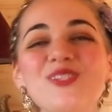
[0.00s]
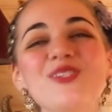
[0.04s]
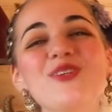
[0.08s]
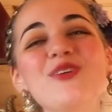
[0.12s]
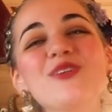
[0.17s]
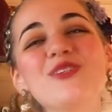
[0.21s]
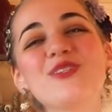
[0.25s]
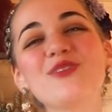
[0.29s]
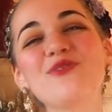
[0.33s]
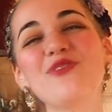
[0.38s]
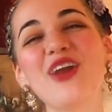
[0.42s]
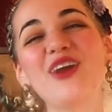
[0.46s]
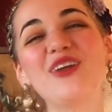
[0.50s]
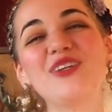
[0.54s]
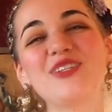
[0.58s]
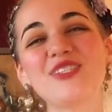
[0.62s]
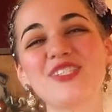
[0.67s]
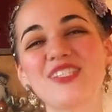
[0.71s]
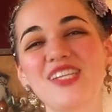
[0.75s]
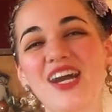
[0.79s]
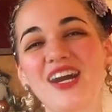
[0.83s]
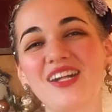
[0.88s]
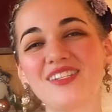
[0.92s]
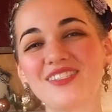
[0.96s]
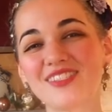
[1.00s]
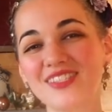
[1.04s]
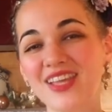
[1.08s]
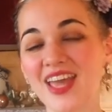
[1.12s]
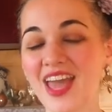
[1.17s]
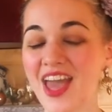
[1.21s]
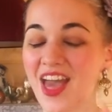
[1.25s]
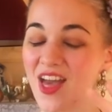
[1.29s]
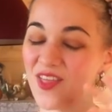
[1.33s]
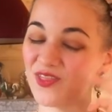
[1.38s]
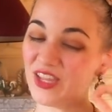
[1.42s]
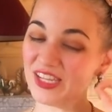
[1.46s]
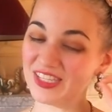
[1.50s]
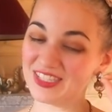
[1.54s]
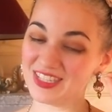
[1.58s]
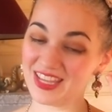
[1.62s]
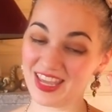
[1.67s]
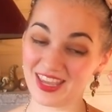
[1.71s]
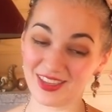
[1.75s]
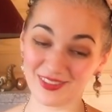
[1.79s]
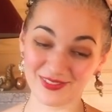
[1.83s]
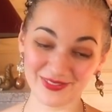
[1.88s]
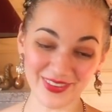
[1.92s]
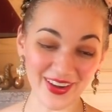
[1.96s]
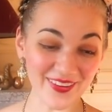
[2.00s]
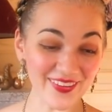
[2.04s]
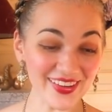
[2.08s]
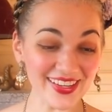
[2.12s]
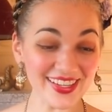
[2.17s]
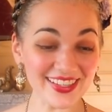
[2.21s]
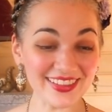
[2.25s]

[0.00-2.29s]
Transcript: sorts of hairstyles that take very